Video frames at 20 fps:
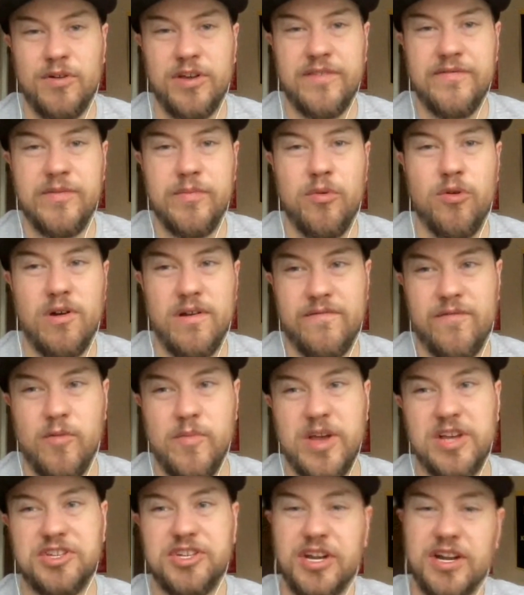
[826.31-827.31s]
We'll give you more
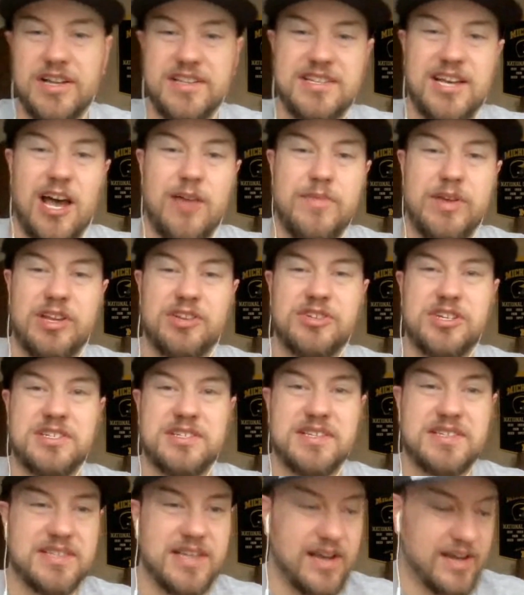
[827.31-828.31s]
information on timing in
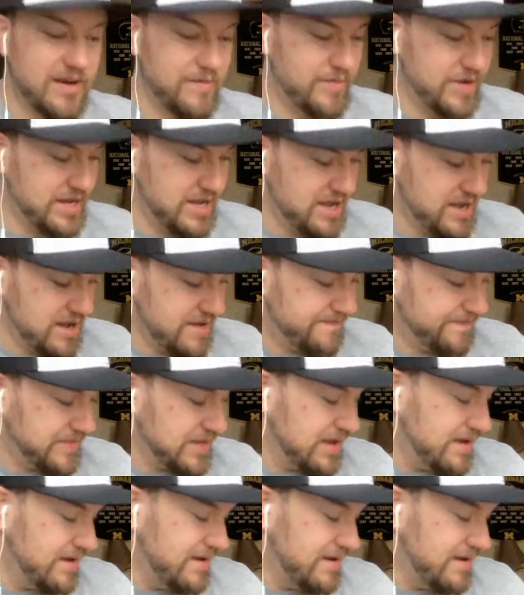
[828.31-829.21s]
just a second. But yeah,